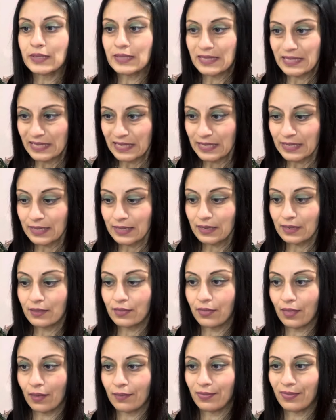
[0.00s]
see
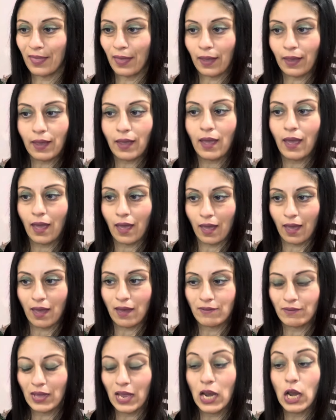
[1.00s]
that they
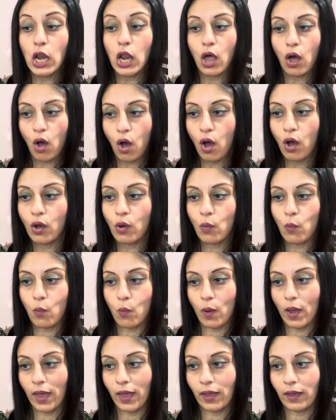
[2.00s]
have a long
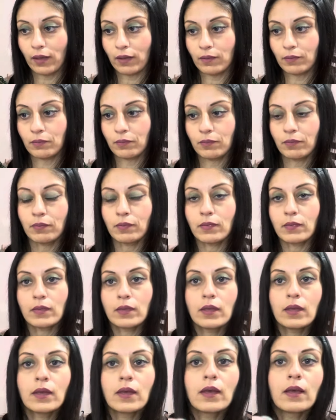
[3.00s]
way.
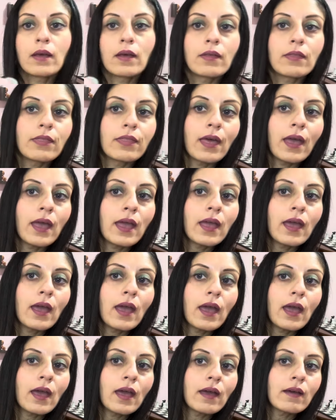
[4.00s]
They
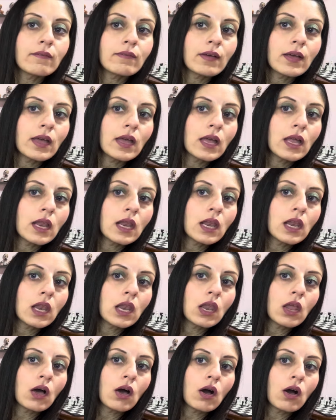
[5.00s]
have a
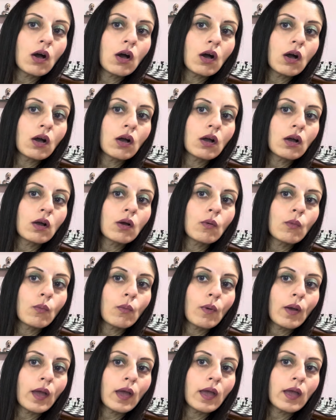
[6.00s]
long
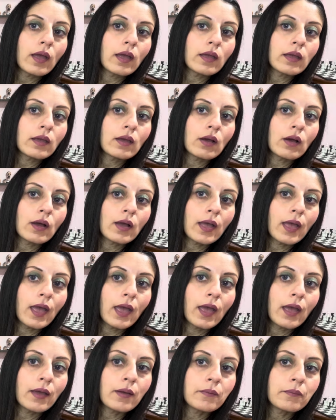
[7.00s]
way,
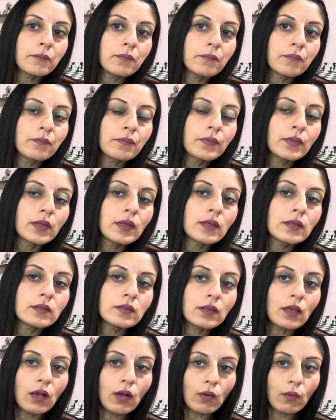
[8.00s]
okay?
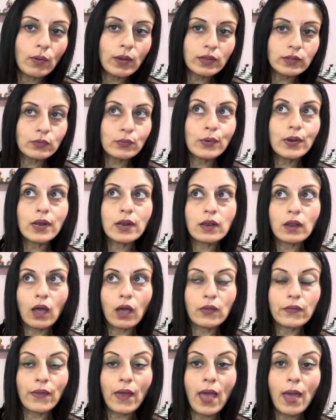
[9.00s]
So it will
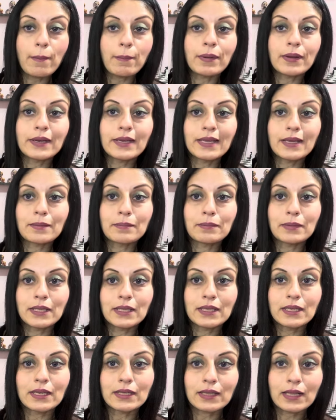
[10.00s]
not happen
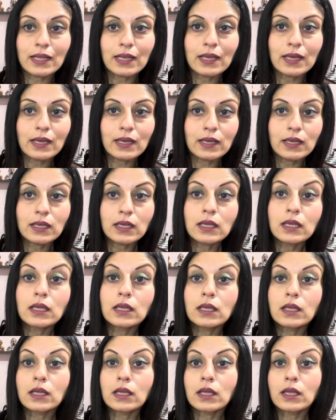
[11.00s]
immediately.
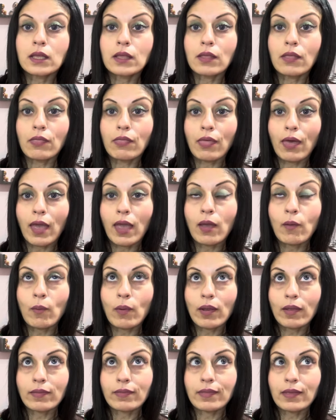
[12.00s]
They
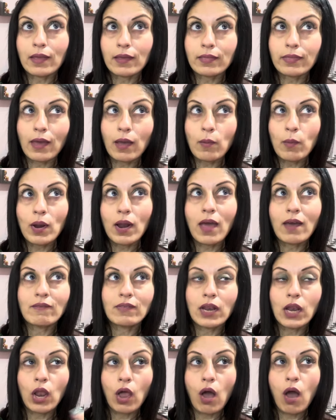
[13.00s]
will, they, they will have a
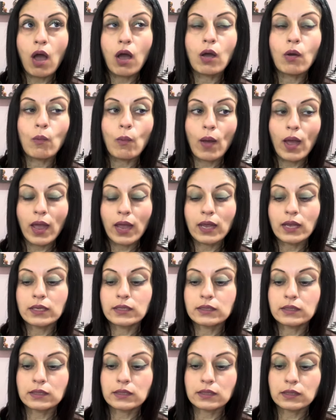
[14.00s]
long
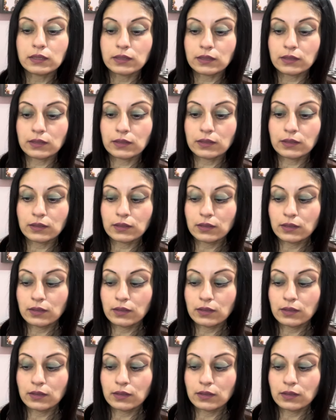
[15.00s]
way to